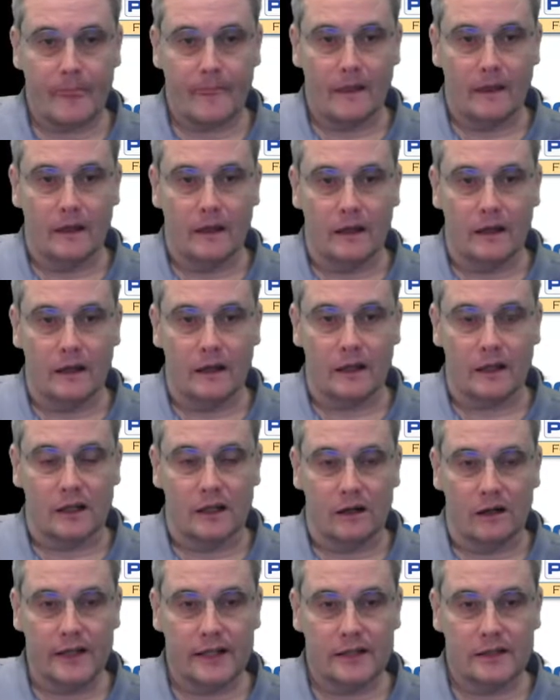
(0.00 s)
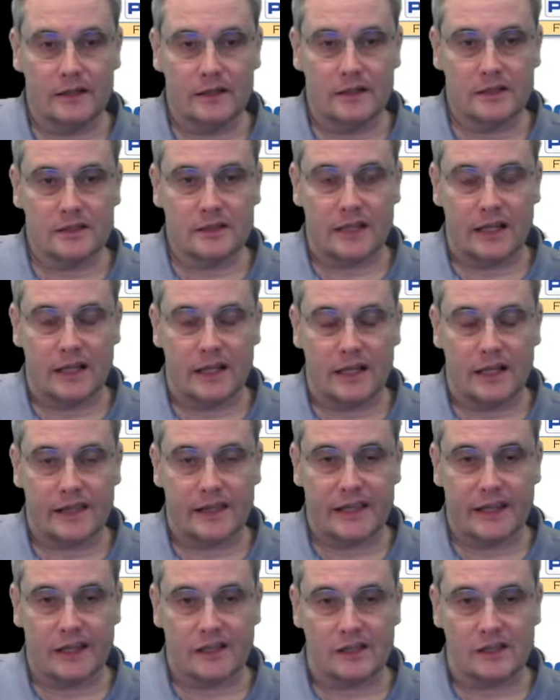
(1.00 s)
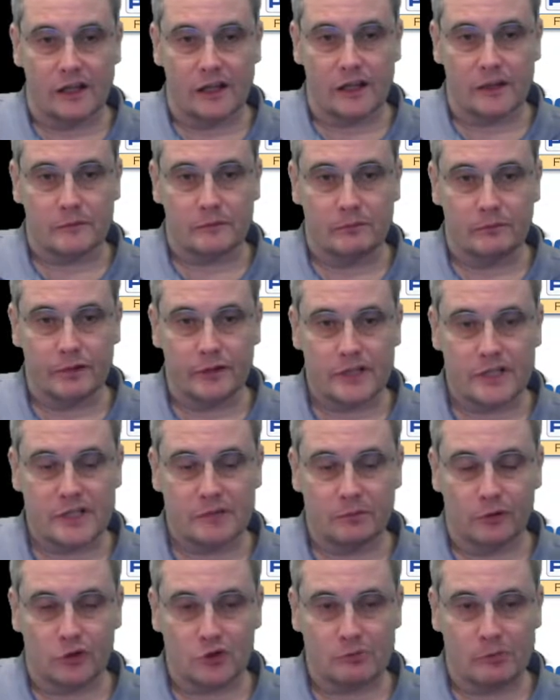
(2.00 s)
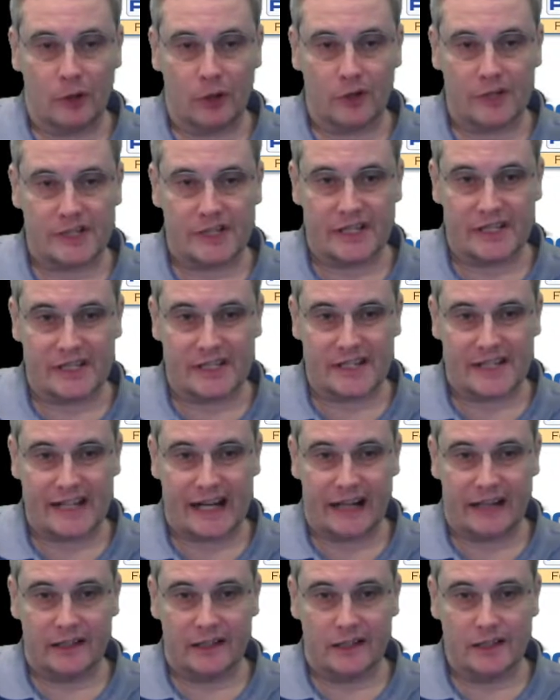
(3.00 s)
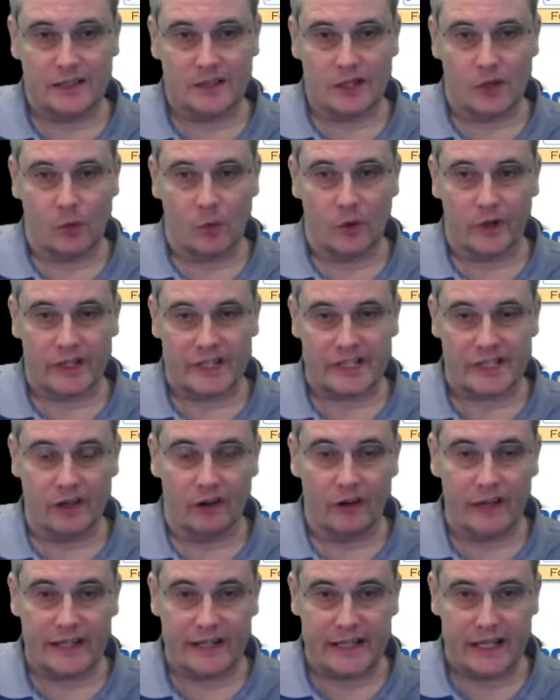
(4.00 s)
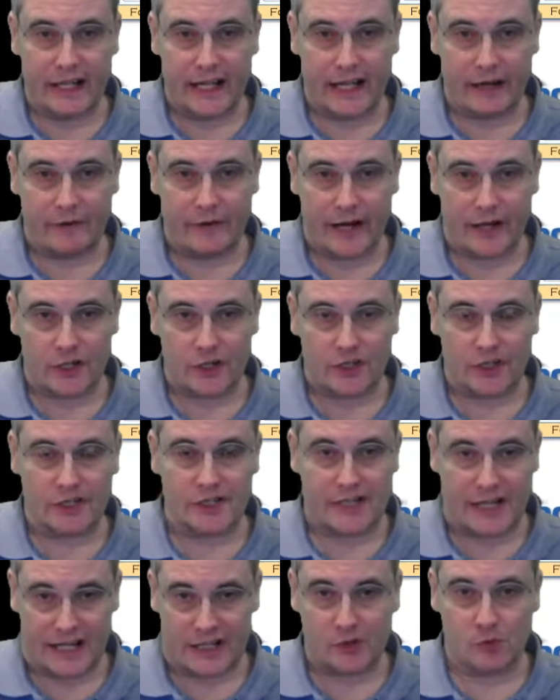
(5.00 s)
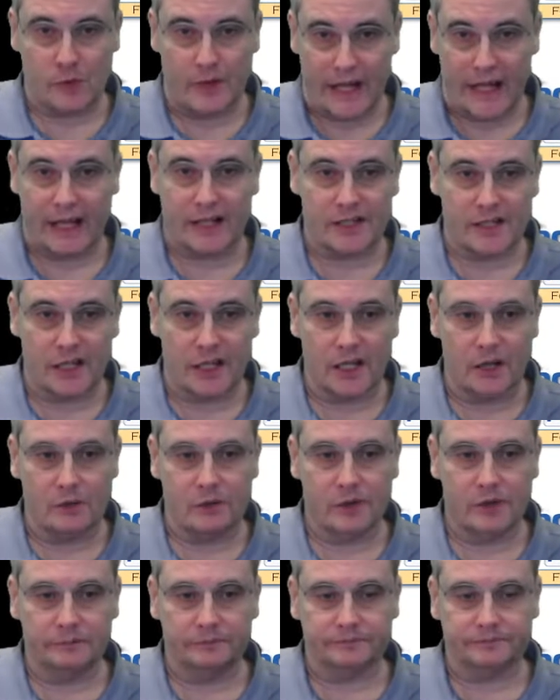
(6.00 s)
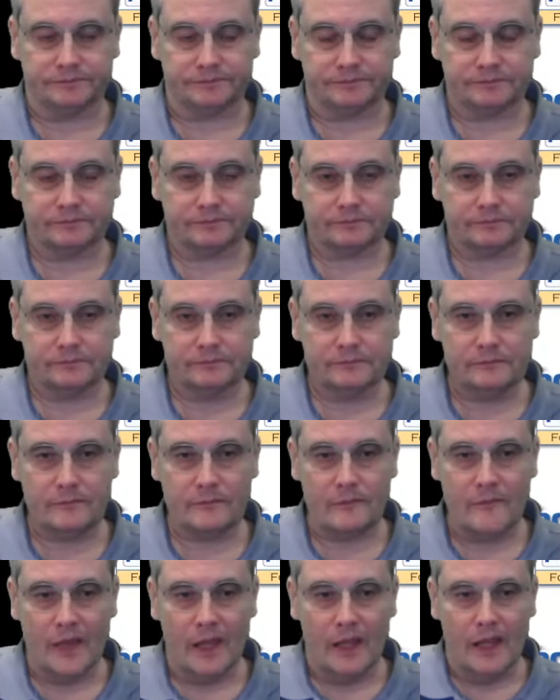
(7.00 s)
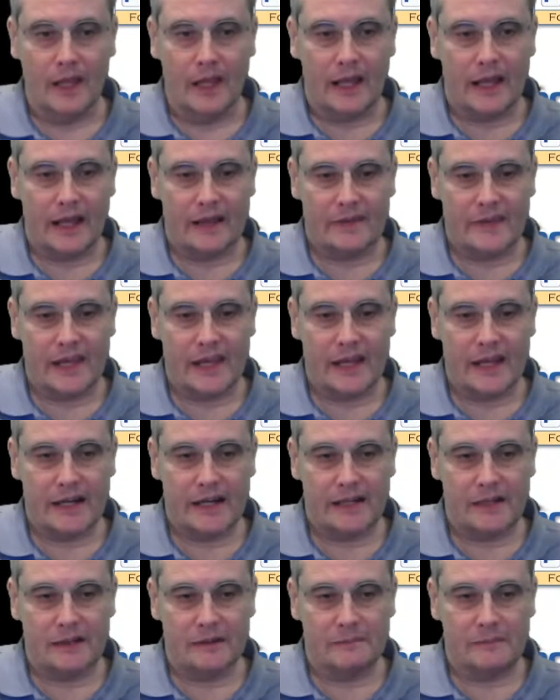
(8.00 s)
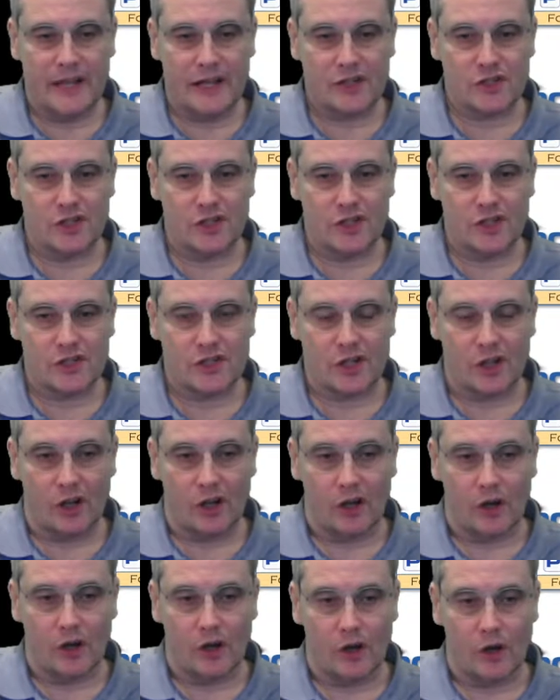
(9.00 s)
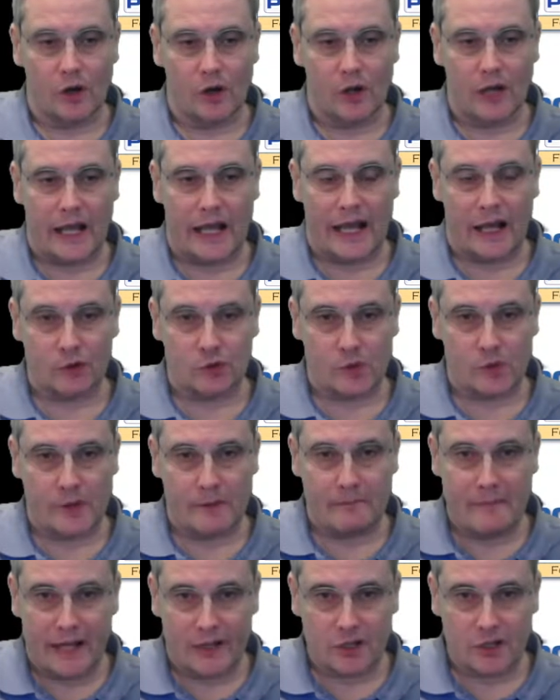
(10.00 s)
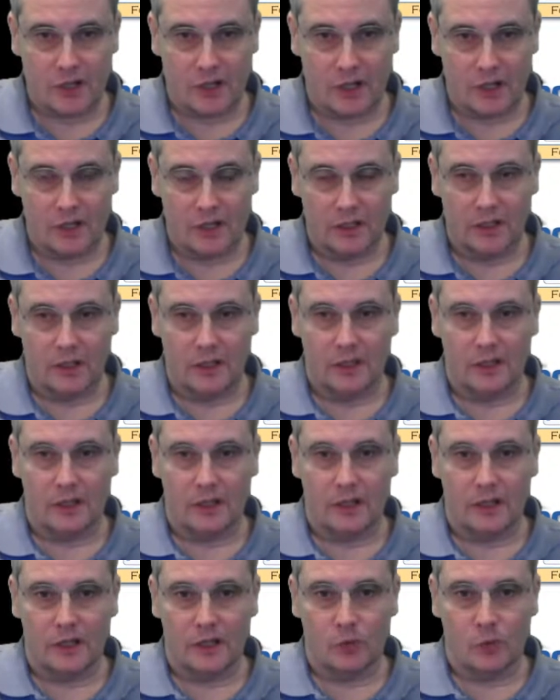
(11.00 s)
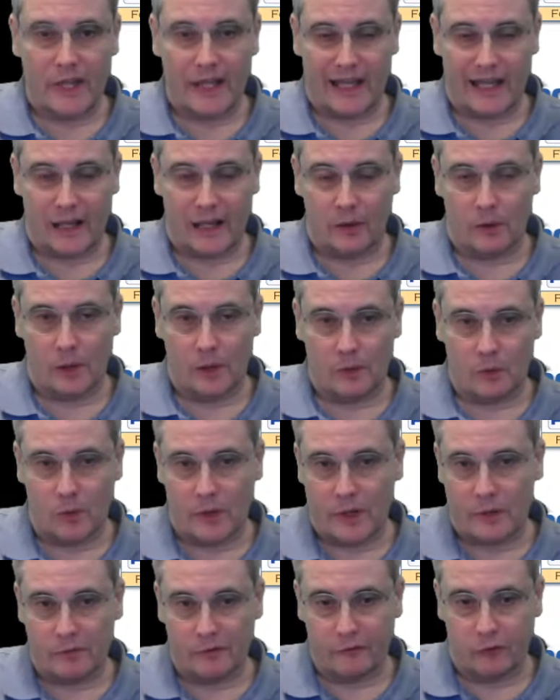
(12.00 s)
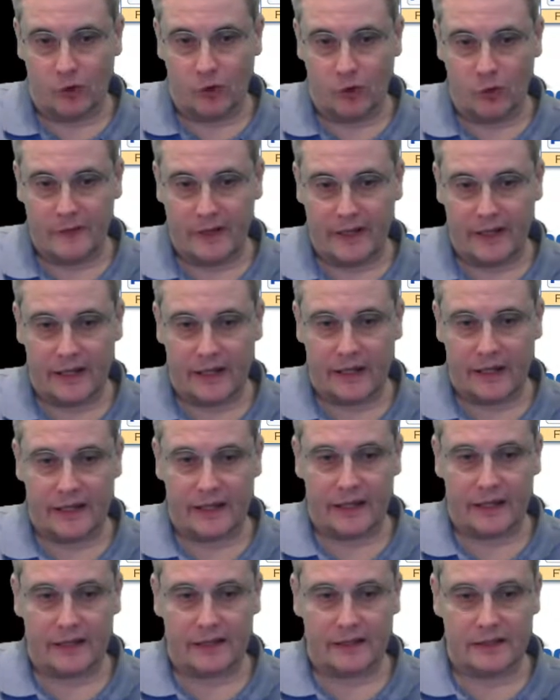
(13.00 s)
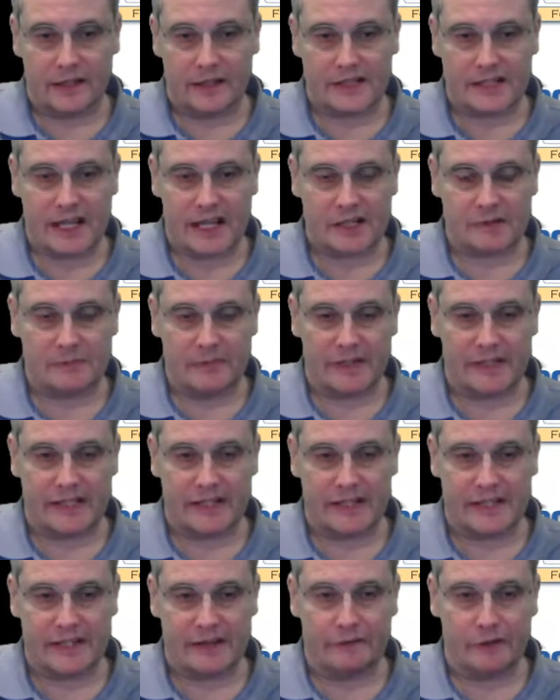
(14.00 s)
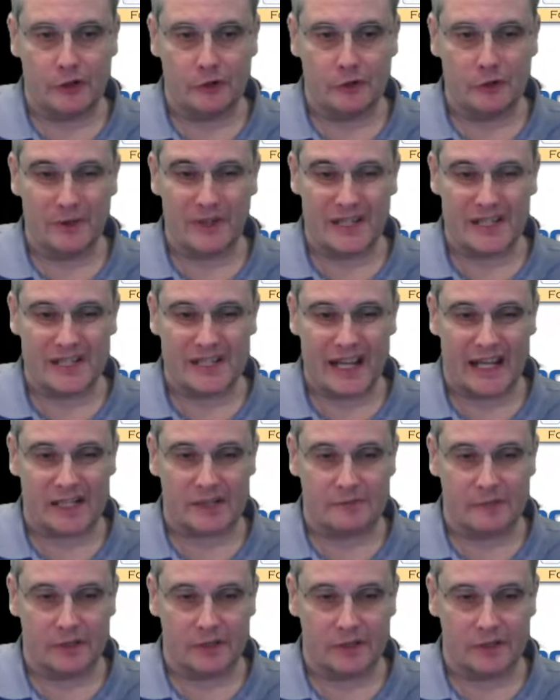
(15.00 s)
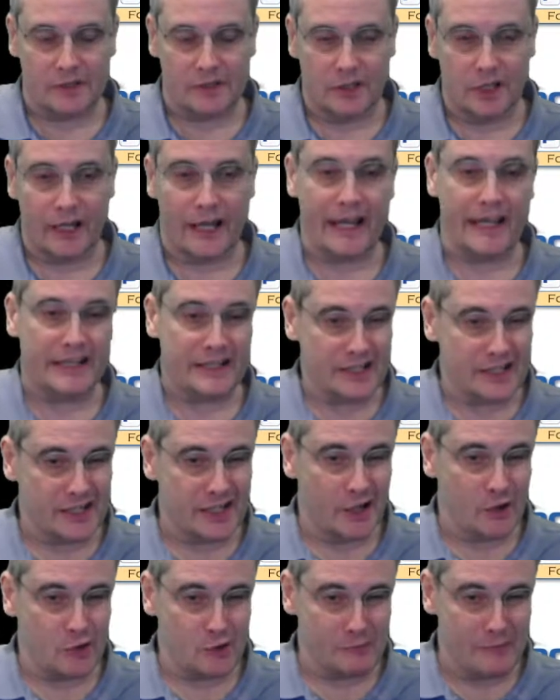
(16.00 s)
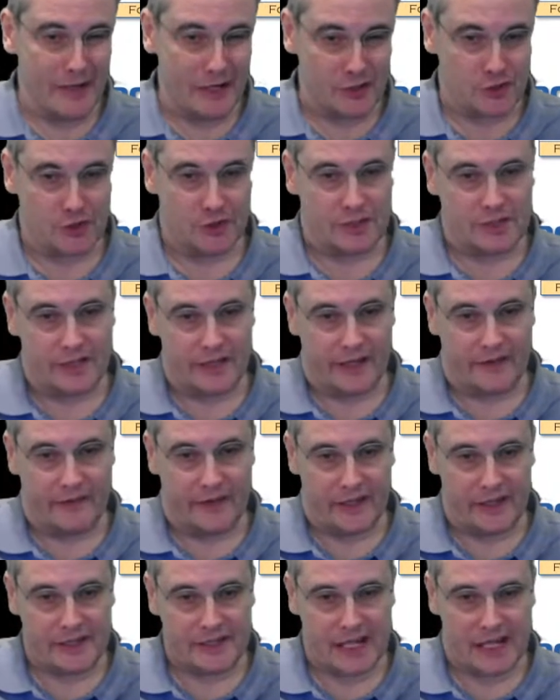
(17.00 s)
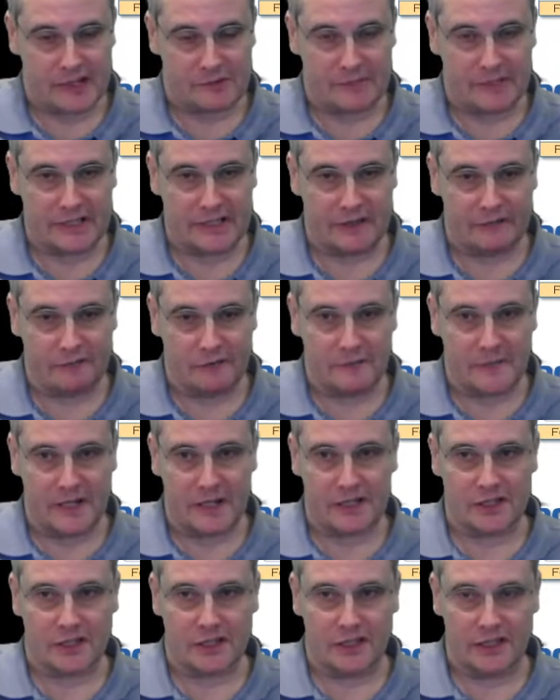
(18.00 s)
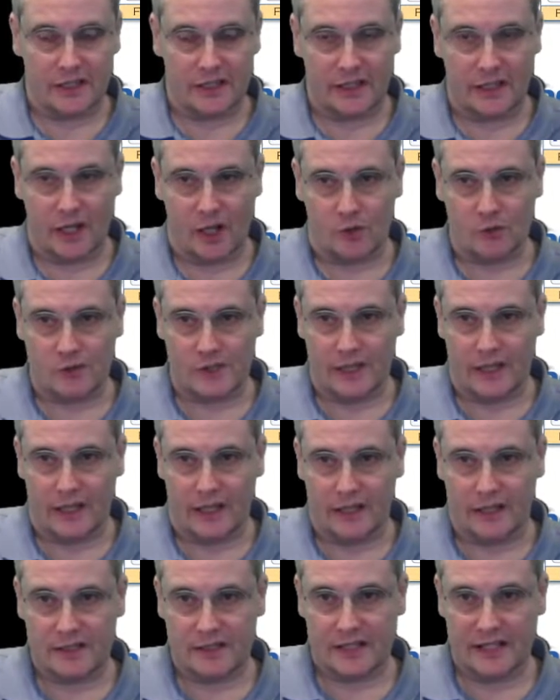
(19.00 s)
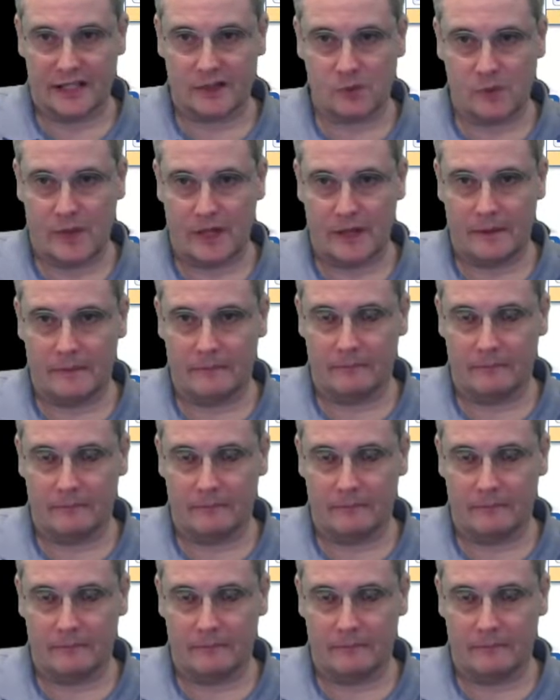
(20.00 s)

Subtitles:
Guidance is things like principles, policies and standards. So what is guiding our actions as we execute them? And then measures are how do we measure how we're performing, and assessment is if you do an assessment against those measures, then the assessment information goes there. So that's what